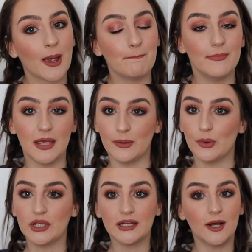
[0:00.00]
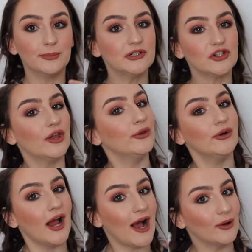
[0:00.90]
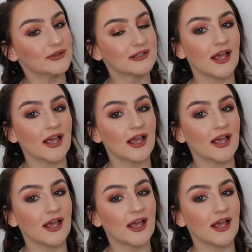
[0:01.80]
maybe we can help each other out.